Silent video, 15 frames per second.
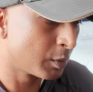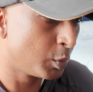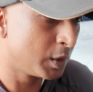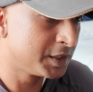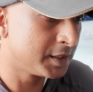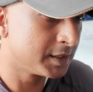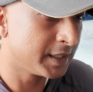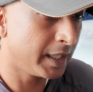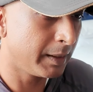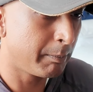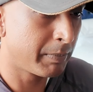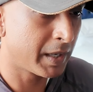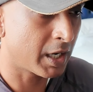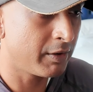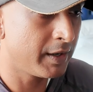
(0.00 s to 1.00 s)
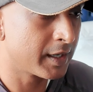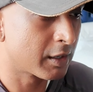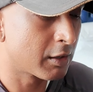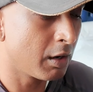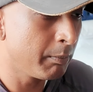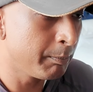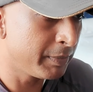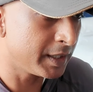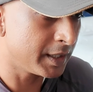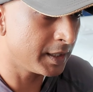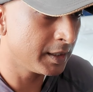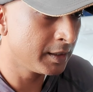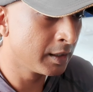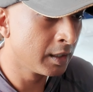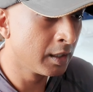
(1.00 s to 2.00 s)
which is a parent
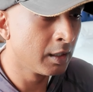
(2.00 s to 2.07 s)
company